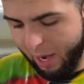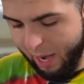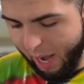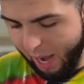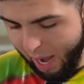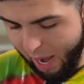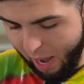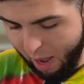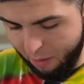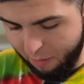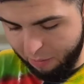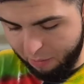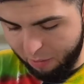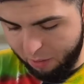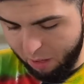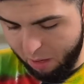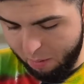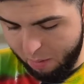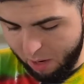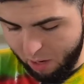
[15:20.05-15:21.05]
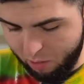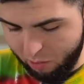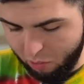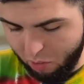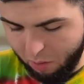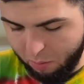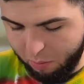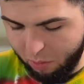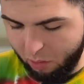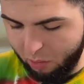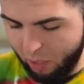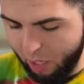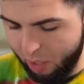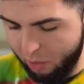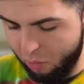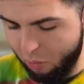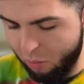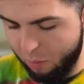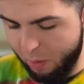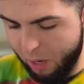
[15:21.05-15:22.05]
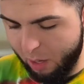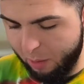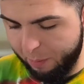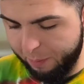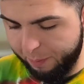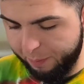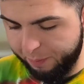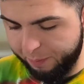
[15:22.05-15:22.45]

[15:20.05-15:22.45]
half of the amount. So I do about